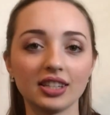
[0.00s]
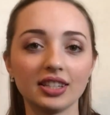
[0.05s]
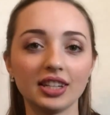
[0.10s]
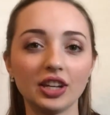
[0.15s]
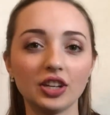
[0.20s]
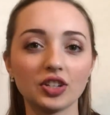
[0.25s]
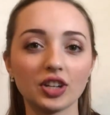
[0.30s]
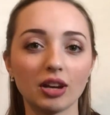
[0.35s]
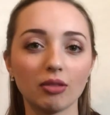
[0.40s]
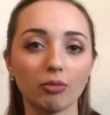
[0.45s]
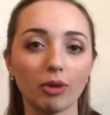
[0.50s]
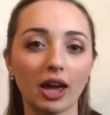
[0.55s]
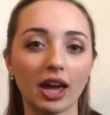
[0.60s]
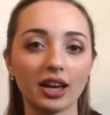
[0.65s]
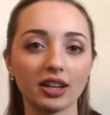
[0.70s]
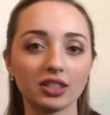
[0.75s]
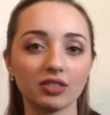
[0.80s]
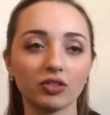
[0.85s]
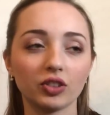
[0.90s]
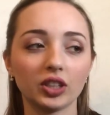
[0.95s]
at TJ
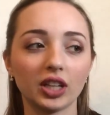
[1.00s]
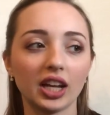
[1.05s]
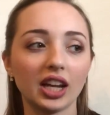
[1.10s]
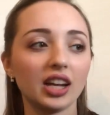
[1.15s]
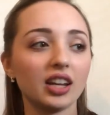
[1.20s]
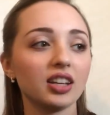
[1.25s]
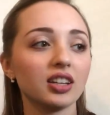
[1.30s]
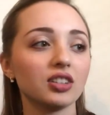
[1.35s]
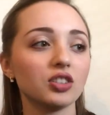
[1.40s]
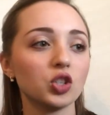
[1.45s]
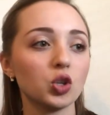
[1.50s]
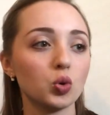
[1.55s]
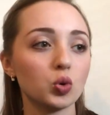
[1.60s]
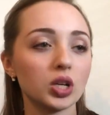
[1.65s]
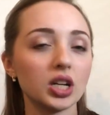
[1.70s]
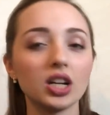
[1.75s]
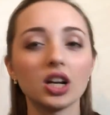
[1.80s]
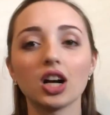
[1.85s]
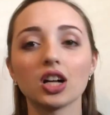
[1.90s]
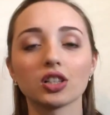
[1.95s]
Maxx for like
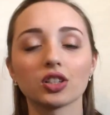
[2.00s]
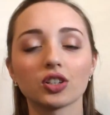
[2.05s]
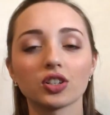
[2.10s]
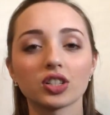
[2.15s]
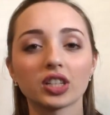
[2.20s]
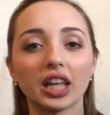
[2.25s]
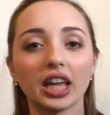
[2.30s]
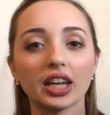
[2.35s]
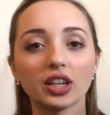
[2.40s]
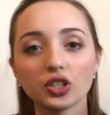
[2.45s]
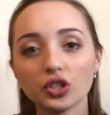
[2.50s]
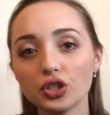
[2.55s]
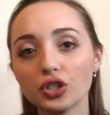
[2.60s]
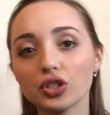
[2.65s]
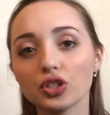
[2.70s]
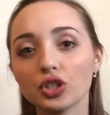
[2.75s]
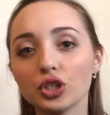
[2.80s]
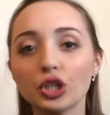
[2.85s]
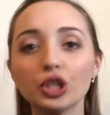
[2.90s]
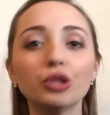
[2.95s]
$20 like
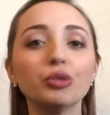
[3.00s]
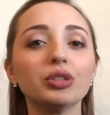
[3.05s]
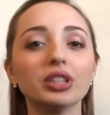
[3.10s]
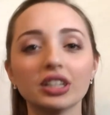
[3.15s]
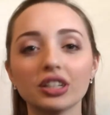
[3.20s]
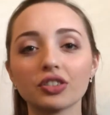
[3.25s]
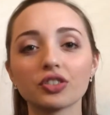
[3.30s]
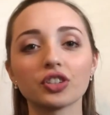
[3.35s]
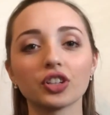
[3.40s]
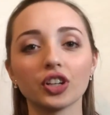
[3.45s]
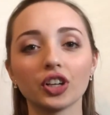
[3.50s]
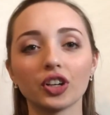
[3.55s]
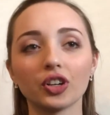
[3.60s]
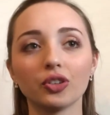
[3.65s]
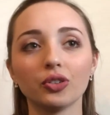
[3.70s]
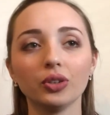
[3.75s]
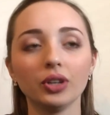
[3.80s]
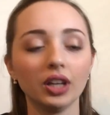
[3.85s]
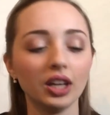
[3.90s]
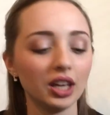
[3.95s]
2 years ago.
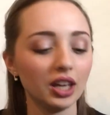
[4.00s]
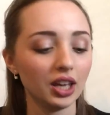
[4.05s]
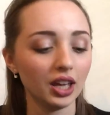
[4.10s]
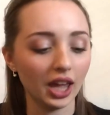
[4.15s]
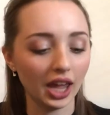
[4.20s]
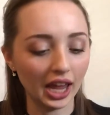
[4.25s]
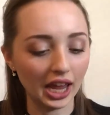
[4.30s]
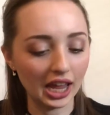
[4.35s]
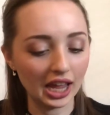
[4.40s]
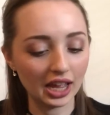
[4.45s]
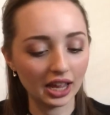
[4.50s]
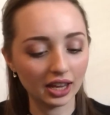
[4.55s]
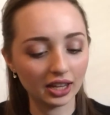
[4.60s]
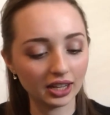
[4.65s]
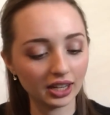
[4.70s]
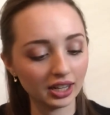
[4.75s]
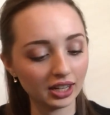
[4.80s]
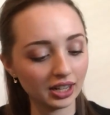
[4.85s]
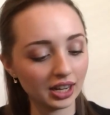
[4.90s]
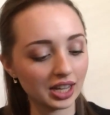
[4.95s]

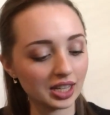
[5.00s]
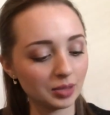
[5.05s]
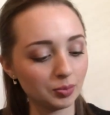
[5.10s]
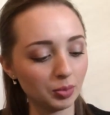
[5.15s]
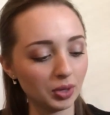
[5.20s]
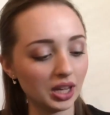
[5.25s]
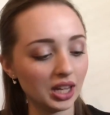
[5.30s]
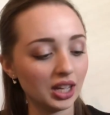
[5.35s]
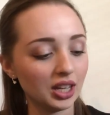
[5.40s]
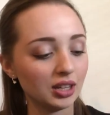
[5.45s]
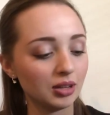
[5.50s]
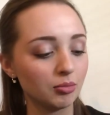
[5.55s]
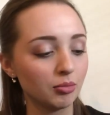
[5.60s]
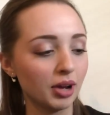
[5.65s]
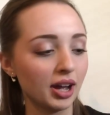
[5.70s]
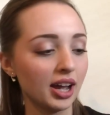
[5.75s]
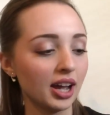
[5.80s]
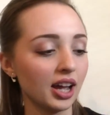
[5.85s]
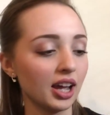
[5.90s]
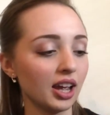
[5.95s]
And it has been
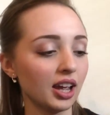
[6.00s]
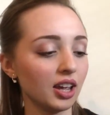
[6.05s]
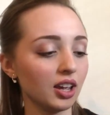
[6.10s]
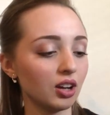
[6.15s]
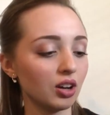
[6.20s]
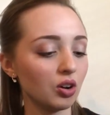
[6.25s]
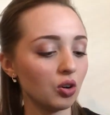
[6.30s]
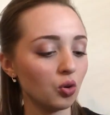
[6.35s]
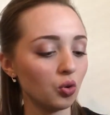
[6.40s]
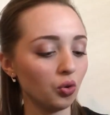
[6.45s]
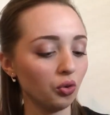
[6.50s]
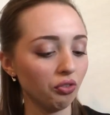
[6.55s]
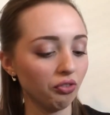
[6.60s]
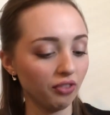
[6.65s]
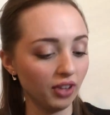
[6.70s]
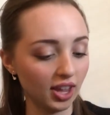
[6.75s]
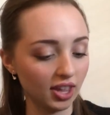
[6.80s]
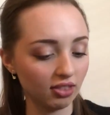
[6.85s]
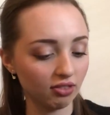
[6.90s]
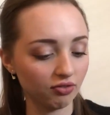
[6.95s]
my old
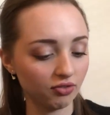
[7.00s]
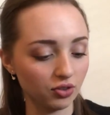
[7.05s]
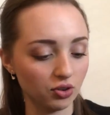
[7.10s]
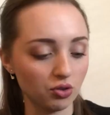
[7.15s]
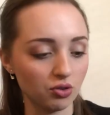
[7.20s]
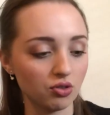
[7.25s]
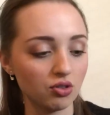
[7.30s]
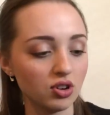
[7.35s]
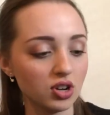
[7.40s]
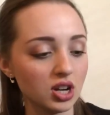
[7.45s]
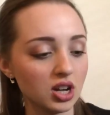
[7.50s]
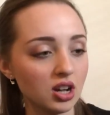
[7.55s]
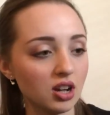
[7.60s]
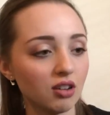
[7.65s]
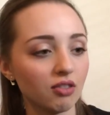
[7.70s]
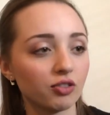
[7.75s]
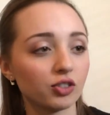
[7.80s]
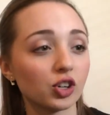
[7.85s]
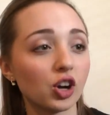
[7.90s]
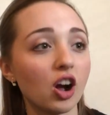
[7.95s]
faithful
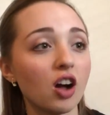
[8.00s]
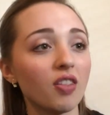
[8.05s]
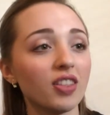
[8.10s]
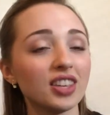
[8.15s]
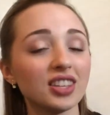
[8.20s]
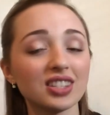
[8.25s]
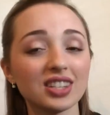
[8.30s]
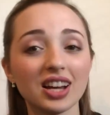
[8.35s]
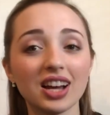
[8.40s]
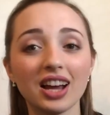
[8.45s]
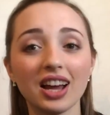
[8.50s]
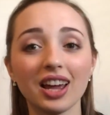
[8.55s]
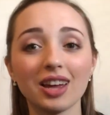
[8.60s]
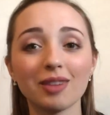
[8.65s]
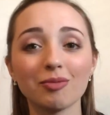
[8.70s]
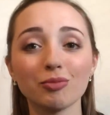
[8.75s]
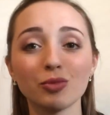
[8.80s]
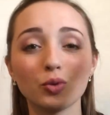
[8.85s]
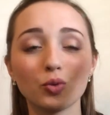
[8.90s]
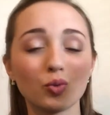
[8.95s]
for all this
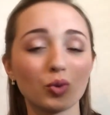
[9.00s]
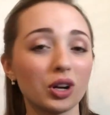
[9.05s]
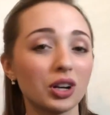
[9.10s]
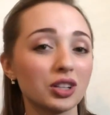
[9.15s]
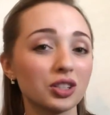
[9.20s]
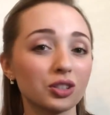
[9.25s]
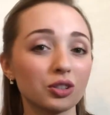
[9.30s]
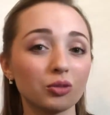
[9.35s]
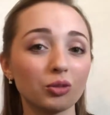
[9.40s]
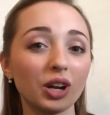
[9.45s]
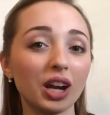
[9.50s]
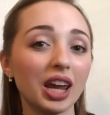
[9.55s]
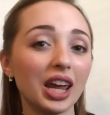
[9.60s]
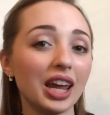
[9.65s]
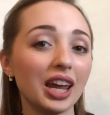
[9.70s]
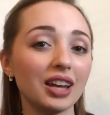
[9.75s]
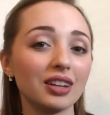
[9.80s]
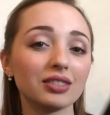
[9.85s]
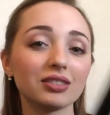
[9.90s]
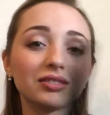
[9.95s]
time. Works
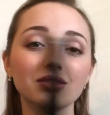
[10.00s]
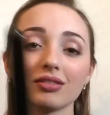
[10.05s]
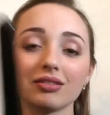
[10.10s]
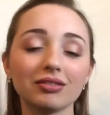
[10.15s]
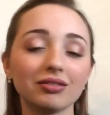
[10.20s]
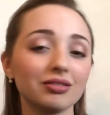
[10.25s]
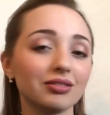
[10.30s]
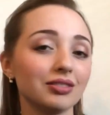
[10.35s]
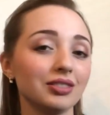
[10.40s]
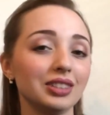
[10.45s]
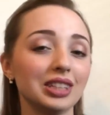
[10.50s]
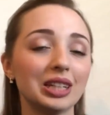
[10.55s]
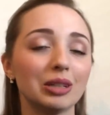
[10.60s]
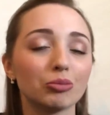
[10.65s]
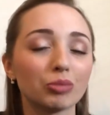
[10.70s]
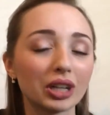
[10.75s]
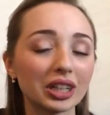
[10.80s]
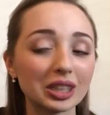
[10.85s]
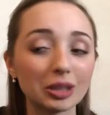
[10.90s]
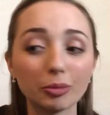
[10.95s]
great, didn't
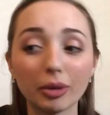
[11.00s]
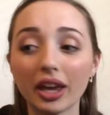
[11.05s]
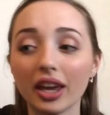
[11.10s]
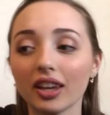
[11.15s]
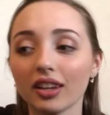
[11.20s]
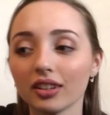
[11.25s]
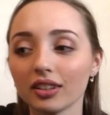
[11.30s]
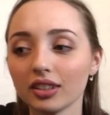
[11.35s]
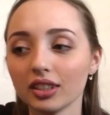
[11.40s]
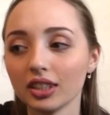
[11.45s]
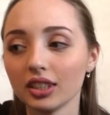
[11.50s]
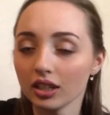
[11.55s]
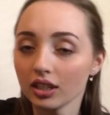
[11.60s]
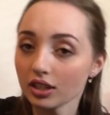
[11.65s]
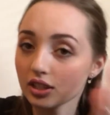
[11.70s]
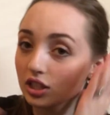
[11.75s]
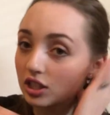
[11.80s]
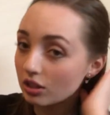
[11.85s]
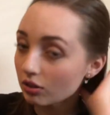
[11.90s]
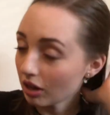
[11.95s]
break the bank.
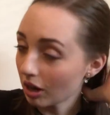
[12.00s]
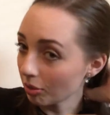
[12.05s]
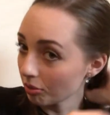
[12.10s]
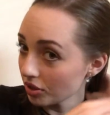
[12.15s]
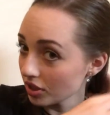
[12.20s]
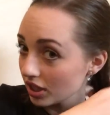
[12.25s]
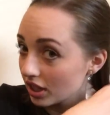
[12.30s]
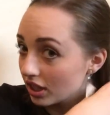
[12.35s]
So I'm just